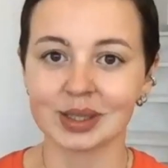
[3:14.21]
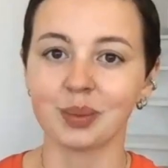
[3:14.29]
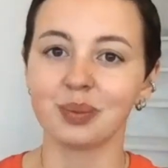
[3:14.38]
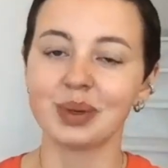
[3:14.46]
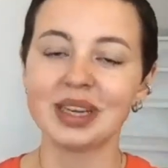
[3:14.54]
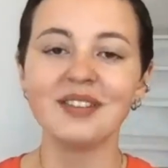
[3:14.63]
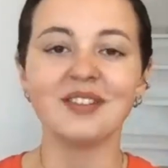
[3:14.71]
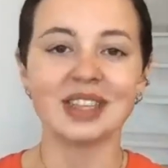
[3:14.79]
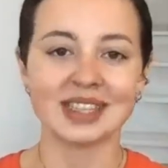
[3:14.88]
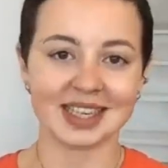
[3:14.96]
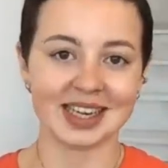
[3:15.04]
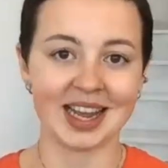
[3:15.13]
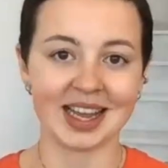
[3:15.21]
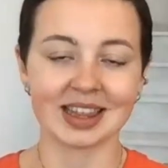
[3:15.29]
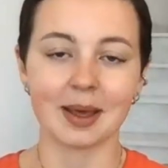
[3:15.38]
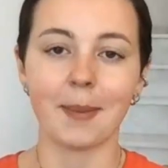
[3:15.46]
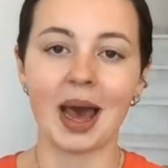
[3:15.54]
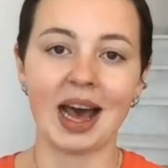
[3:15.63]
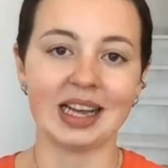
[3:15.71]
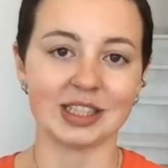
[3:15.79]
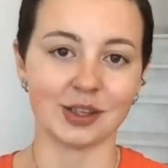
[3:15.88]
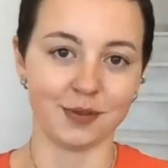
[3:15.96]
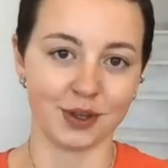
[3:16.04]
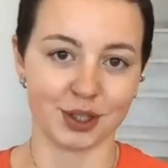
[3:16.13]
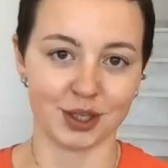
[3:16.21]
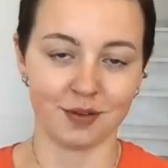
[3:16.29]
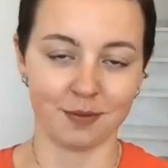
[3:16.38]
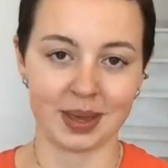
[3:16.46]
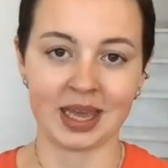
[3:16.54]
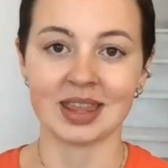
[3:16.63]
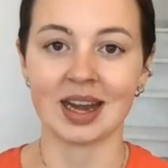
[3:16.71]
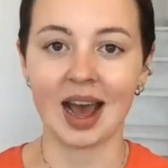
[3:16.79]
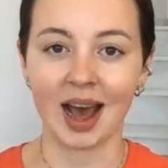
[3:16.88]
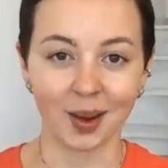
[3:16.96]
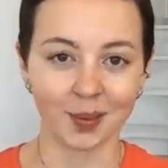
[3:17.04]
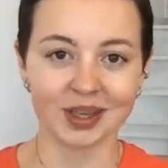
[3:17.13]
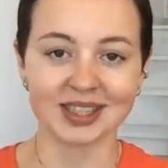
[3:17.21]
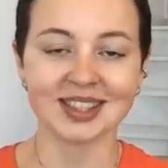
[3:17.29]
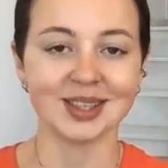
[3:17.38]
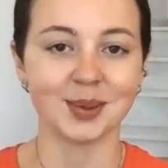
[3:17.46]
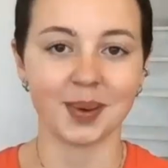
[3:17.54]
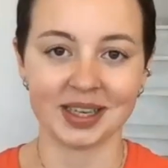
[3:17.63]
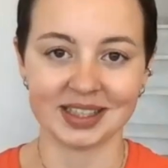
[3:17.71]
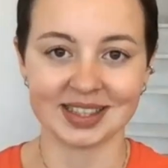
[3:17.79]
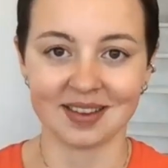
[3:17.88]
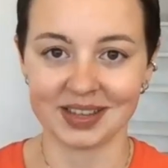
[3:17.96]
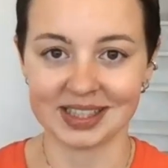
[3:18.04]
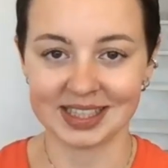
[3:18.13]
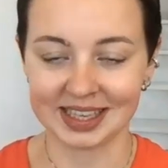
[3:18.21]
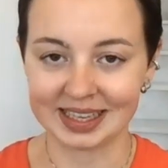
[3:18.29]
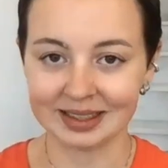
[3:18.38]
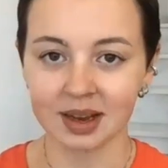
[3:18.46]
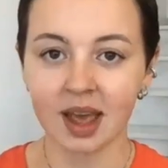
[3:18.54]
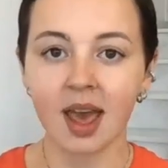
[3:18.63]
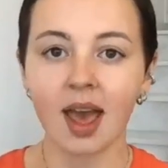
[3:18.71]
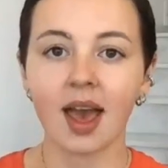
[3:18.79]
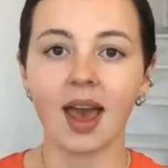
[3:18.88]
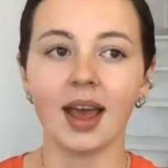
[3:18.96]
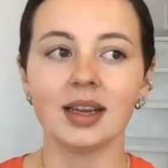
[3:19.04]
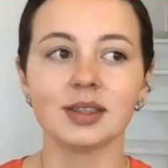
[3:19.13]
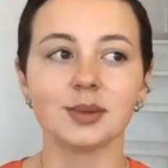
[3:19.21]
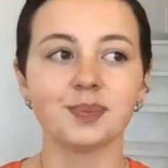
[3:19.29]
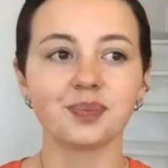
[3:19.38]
revisiting the past version of me that I was in 2017 and